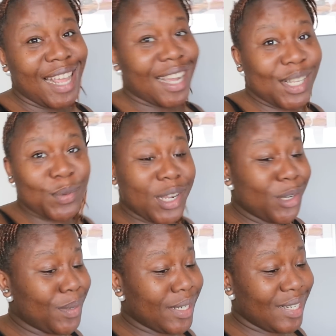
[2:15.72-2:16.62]
Because we're going
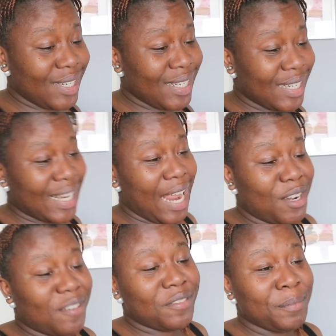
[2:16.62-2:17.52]
to be
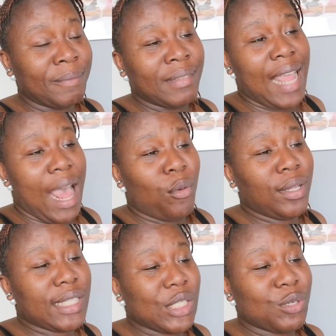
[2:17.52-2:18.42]
kind of... I
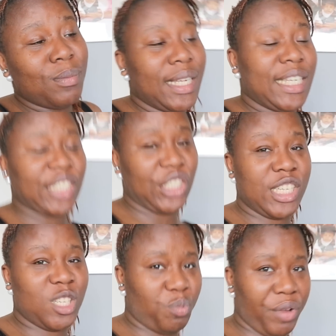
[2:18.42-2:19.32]
wanted to do my
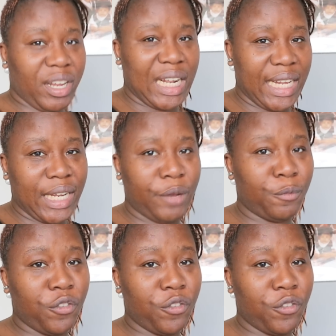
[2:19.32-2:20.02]
kitchen spring cleaning